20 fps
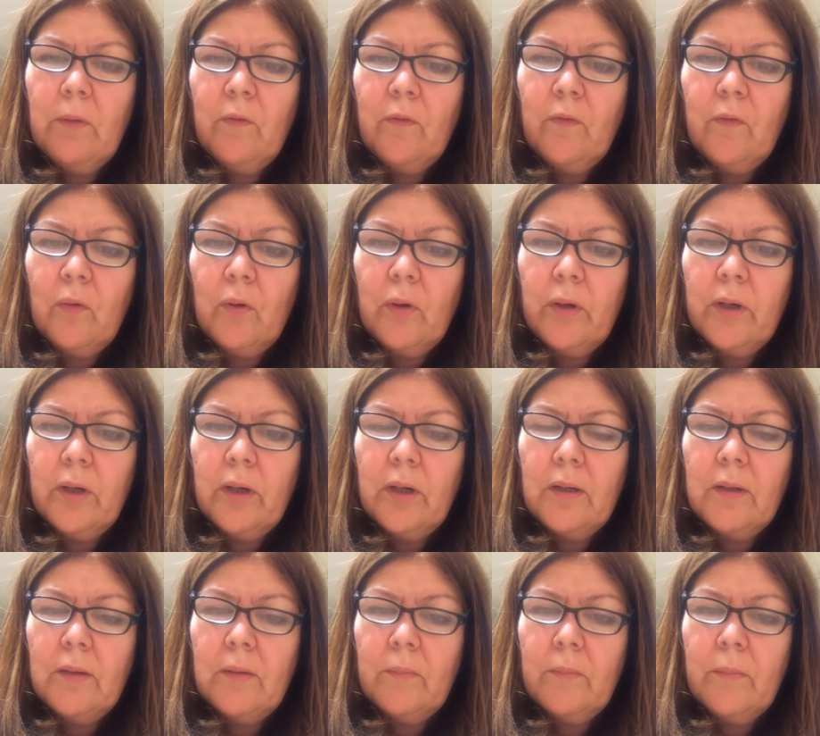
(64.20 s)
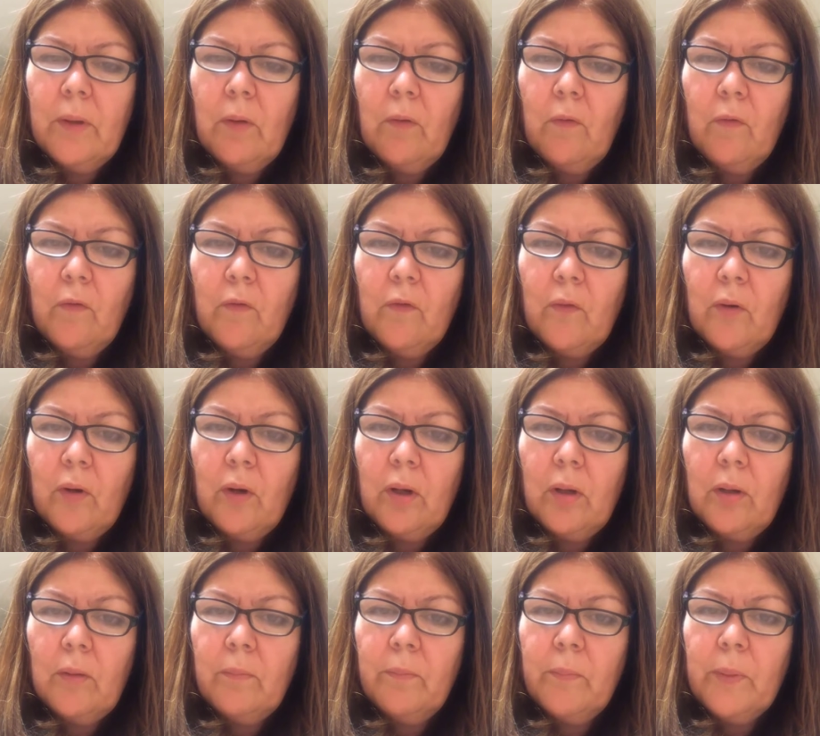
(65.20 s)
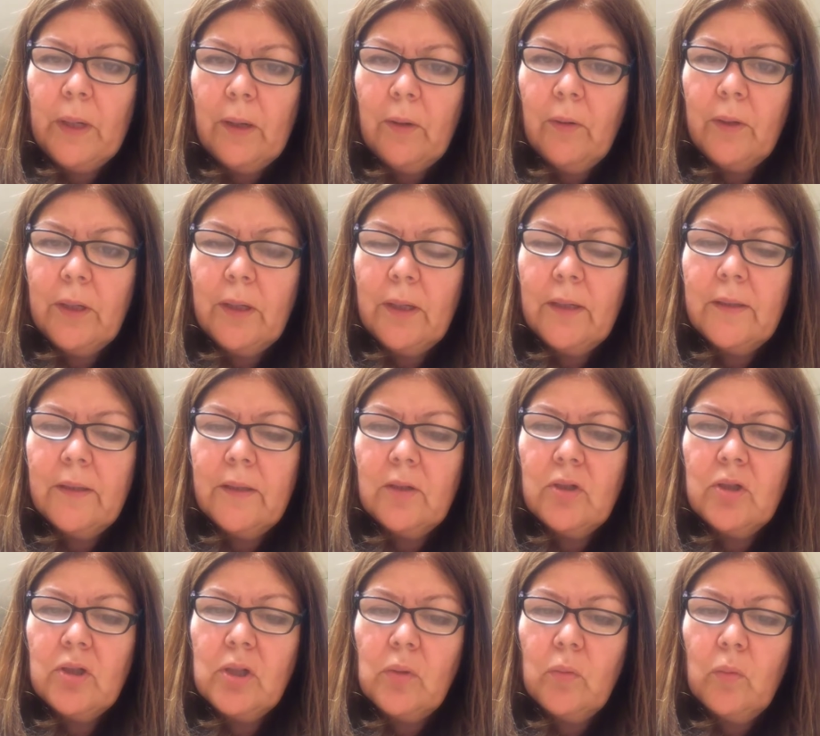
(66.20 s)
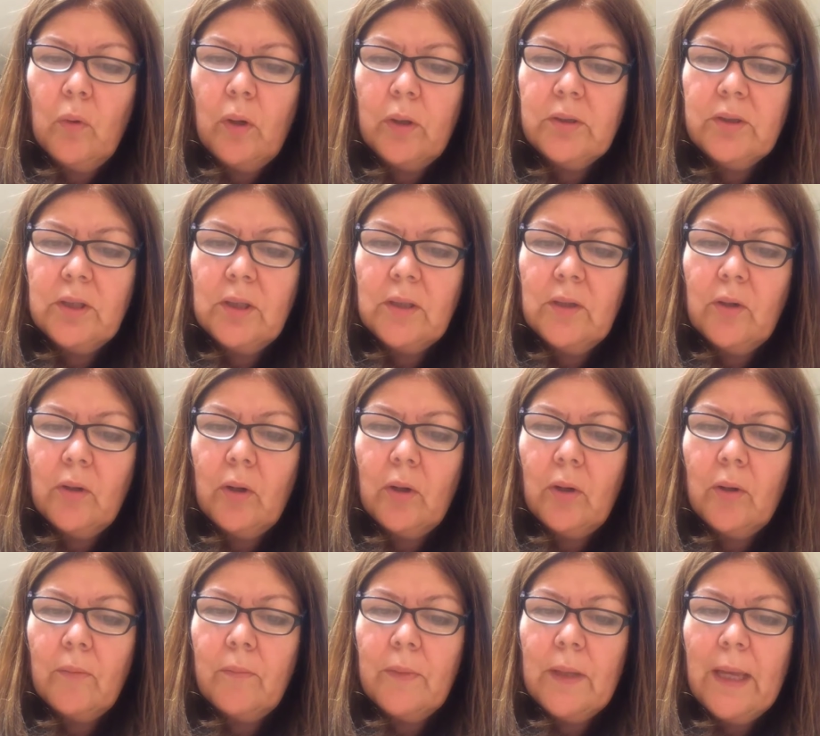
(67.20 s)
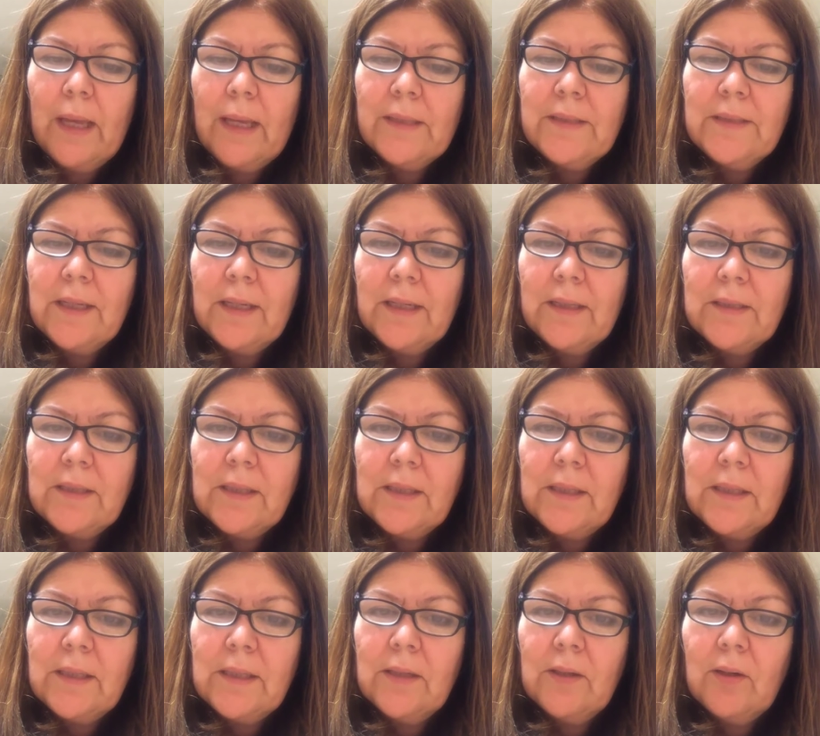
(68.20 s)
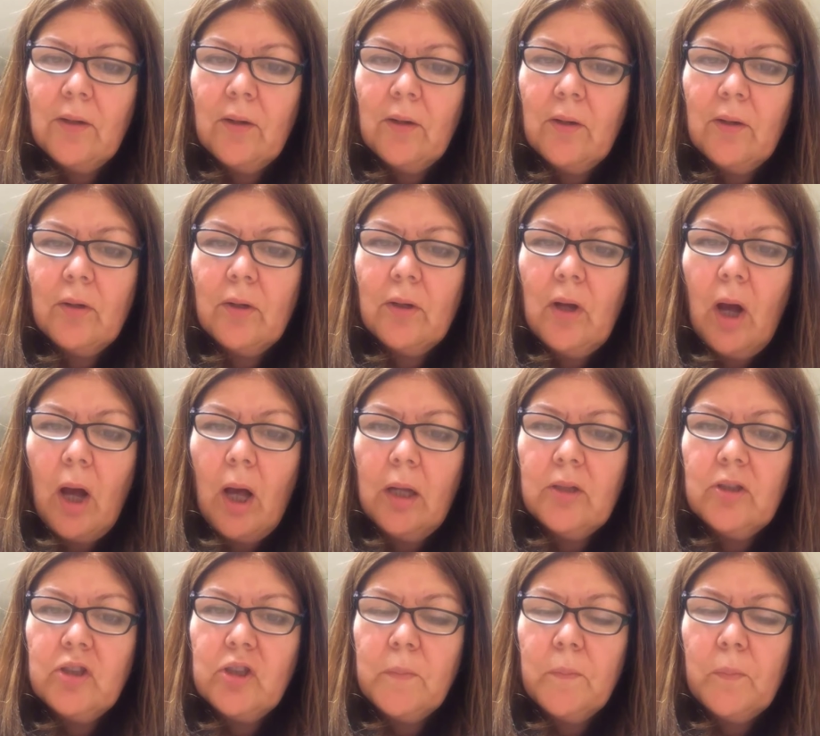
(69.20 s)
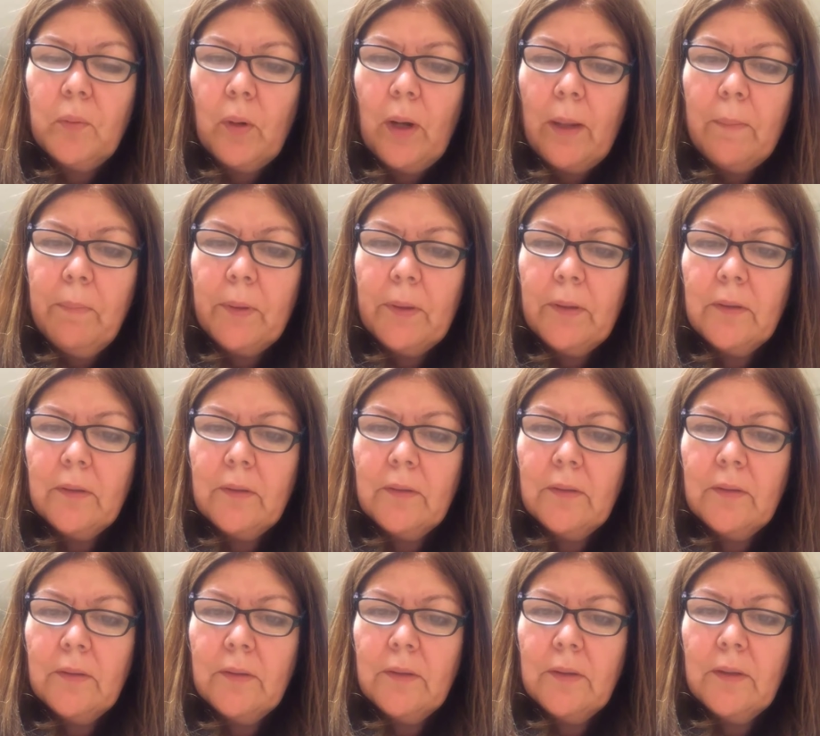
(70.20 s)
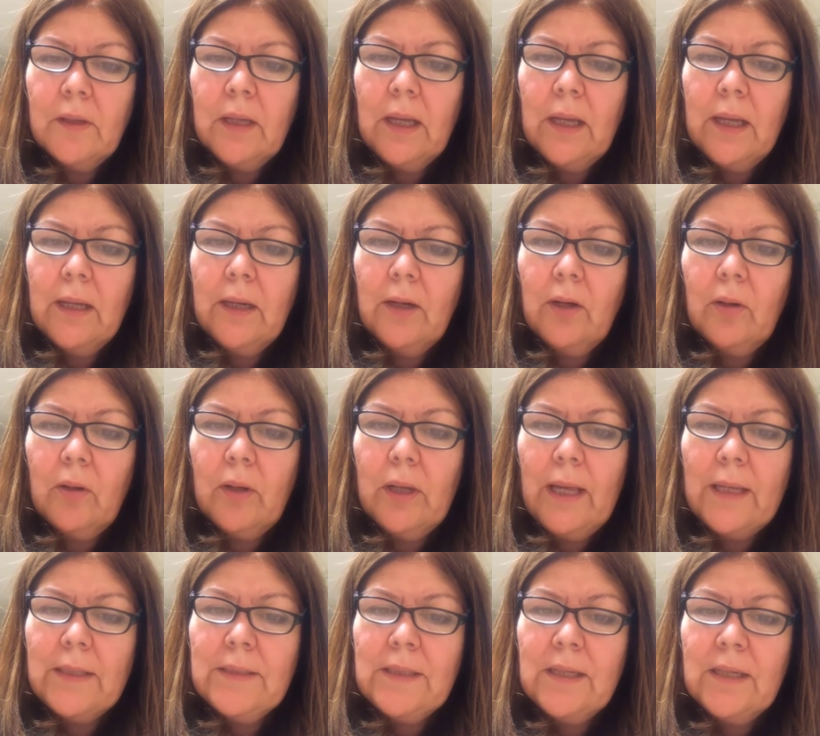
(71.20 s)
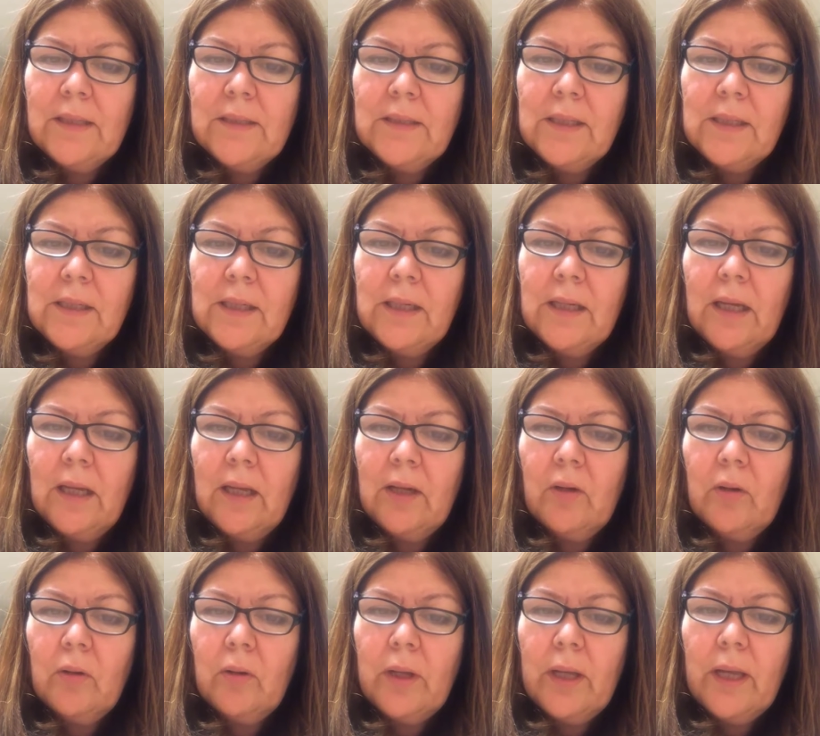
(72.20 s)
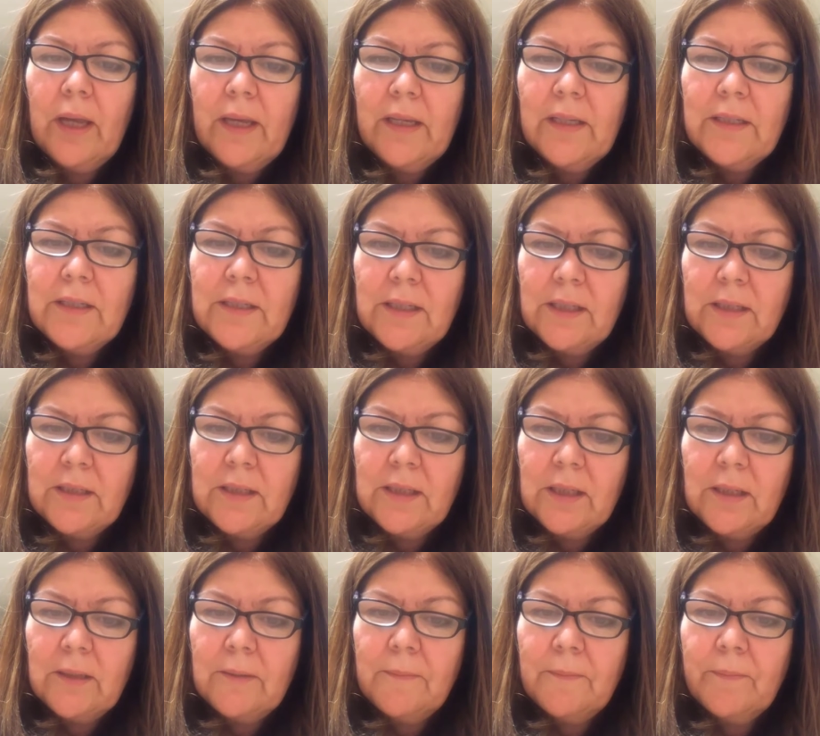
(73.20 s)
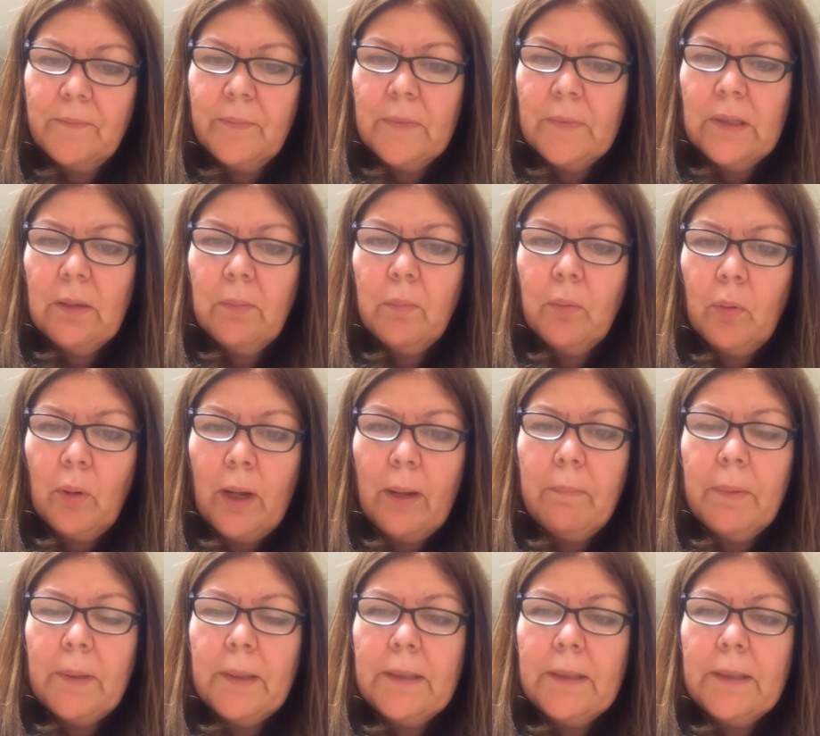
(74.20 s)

for a period, she worked on her SAT, her college prep, her SAT, and her ACT prep.